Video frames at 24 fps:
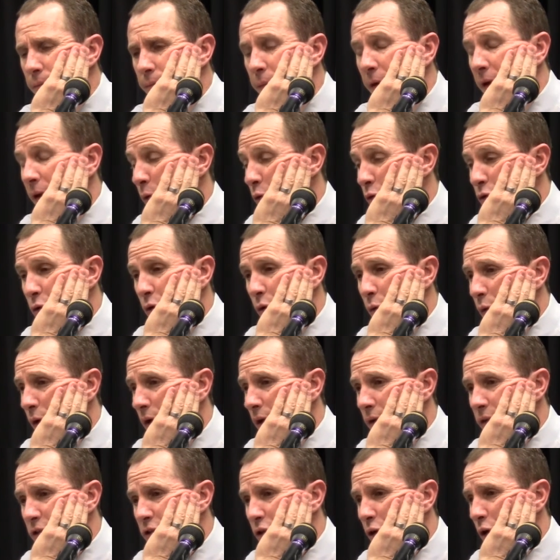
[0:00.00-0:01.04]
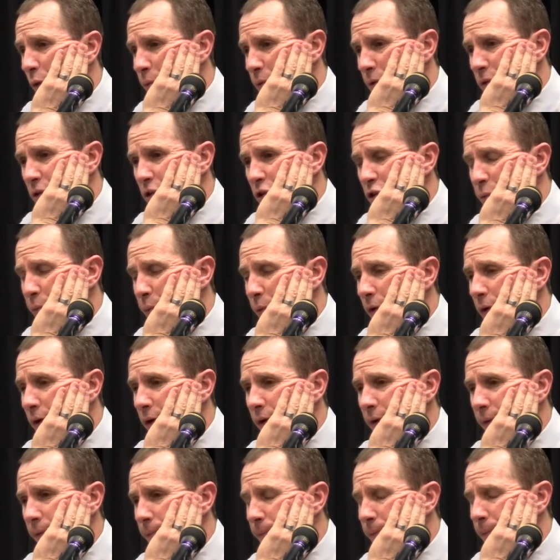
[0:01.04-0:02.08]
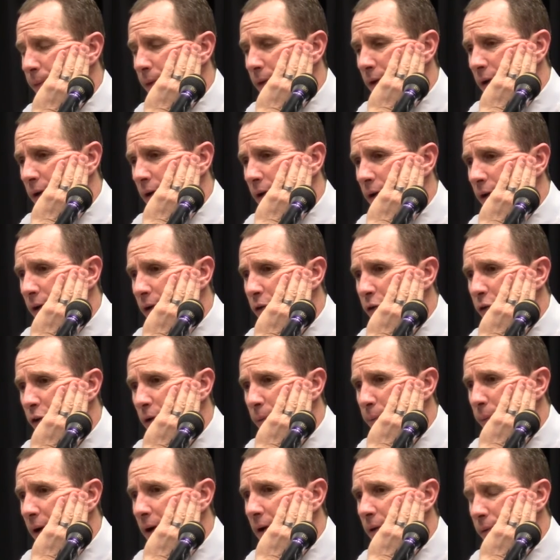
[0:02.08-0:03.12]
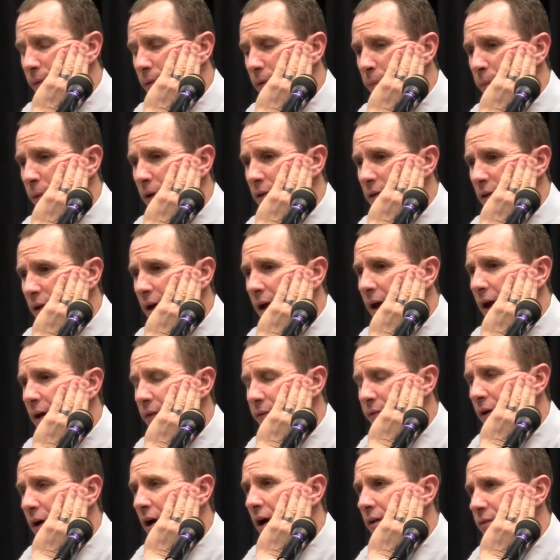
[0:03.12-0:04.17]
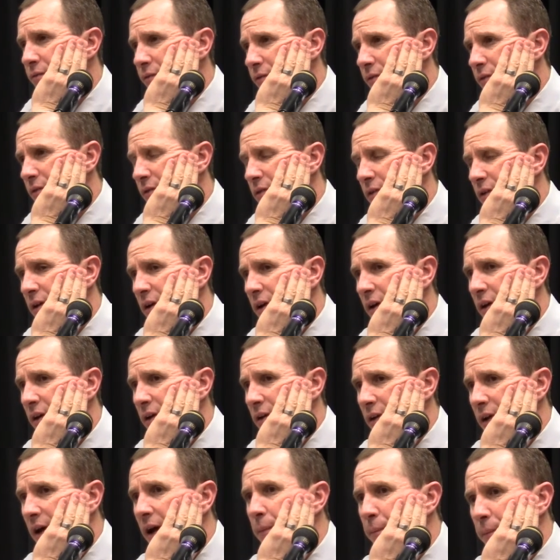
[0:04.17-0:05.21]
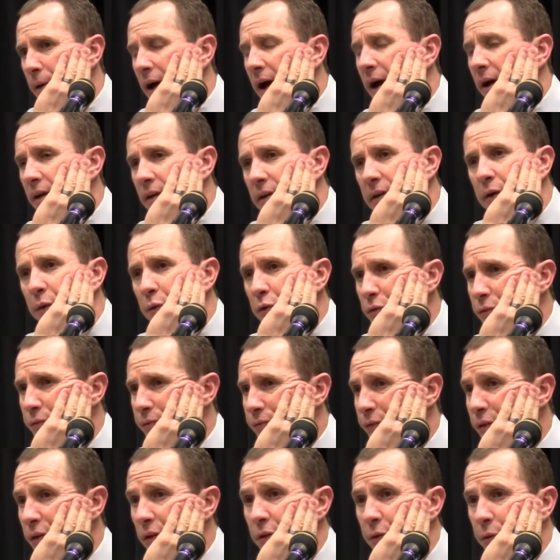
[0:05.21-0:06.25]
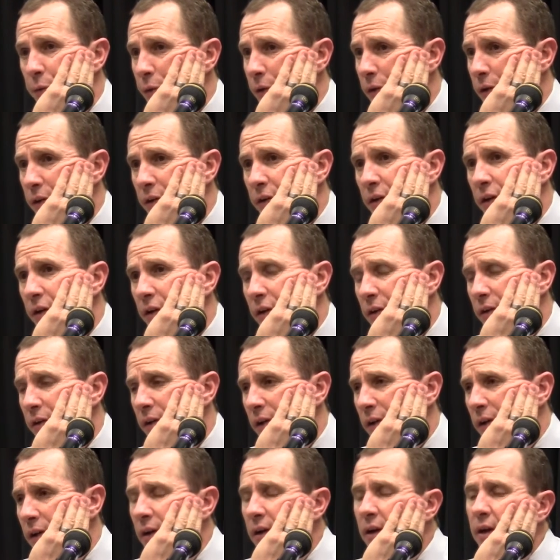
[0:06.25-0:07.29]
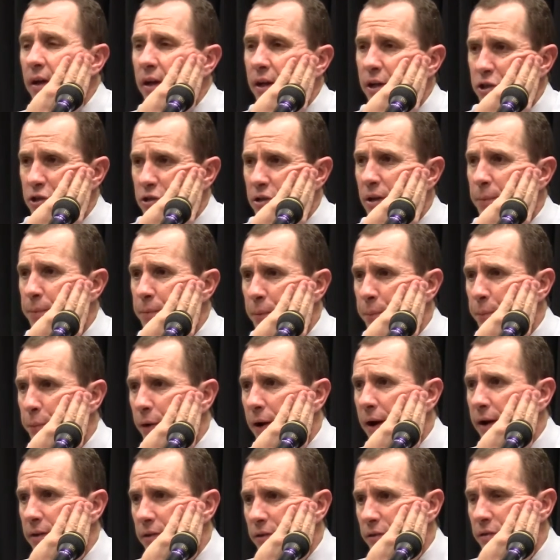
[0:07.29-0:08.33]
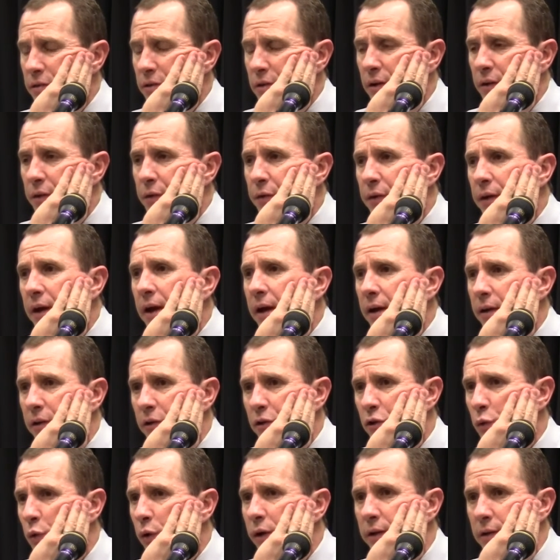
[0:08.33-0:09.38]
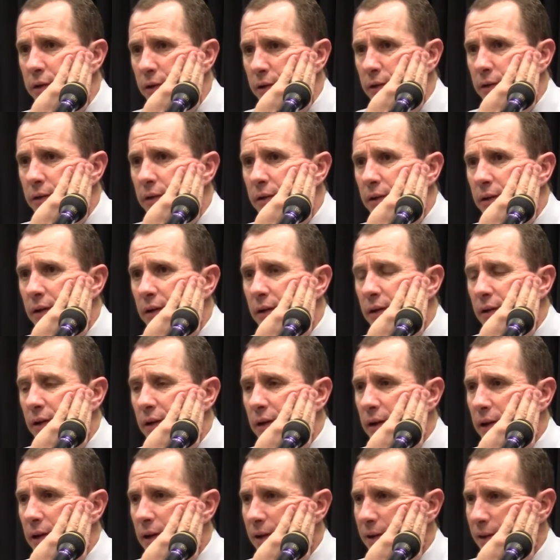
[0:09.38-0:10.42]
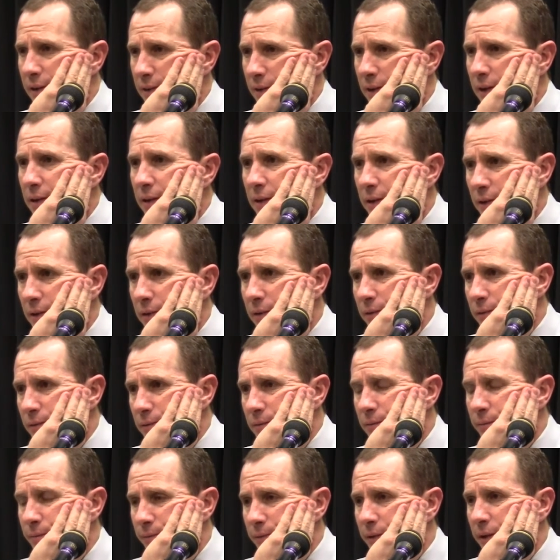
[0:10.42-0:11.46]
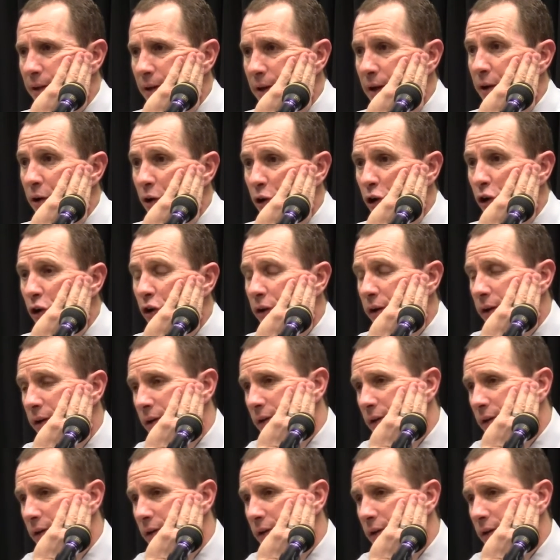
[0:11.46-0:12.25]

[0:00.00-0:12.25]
but he was doing well. He scoped it this spring. He took about a month and a half off and got back, and he was feeling really good. He slipped in practice the other day, and he tweaked it. And I think that it kind of hurt it.